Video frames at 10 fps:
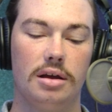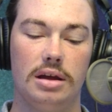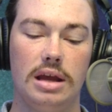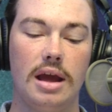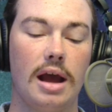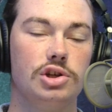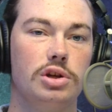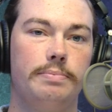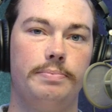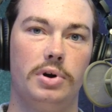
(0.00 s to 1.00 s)
He
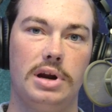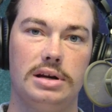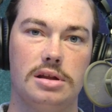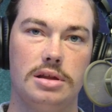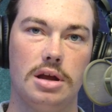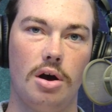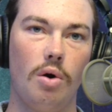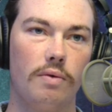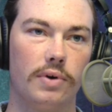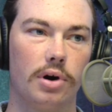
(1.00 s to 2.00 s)
actually predicted the
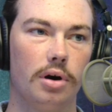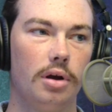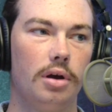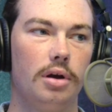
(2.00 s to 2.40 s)
over,